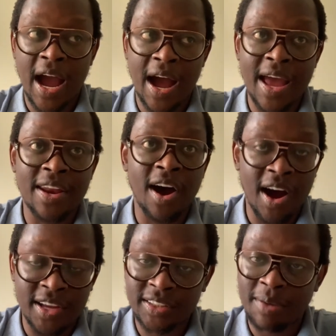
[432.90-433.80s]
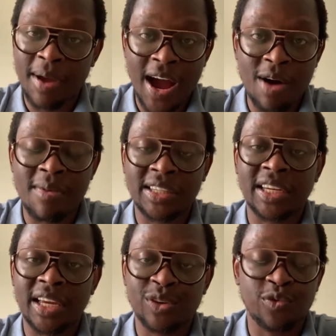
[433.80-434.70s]
and ask them how much it
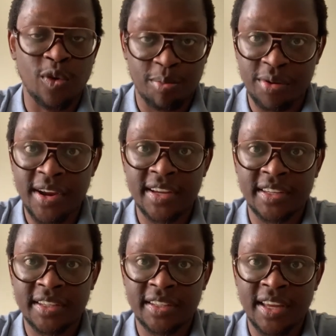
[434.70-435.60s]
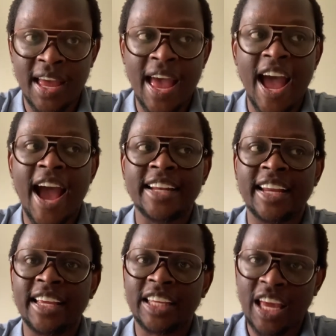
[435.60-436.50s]
is for Prius, and
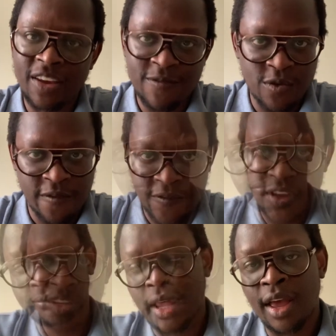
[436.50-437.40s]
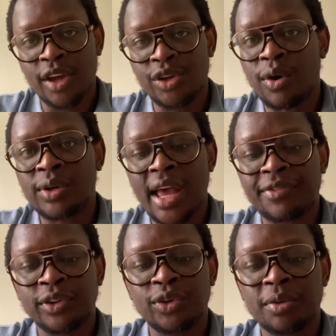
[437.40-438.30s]
they gave you the figures, you only have
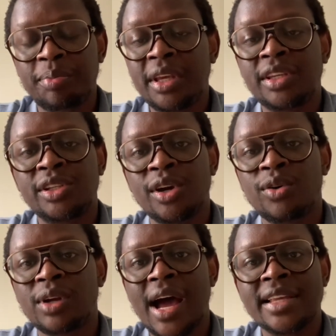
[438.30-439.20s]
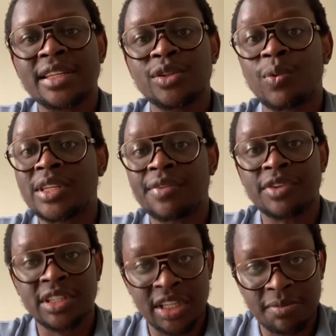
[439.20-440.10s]
to do the PCO license once every
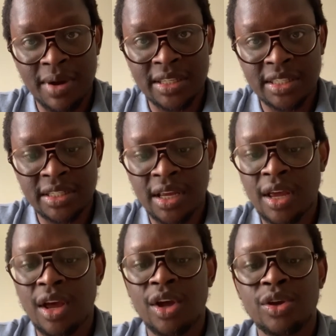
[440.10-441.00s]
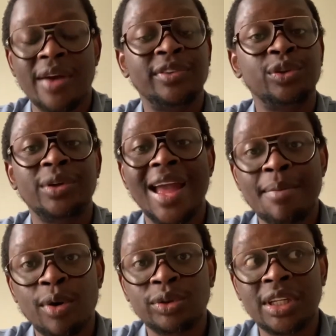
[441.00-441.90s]
six months. You have to do the
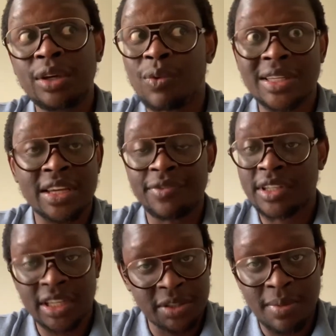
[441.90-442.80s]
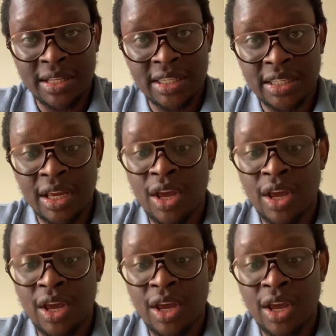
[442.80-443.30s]
MOT once every six months.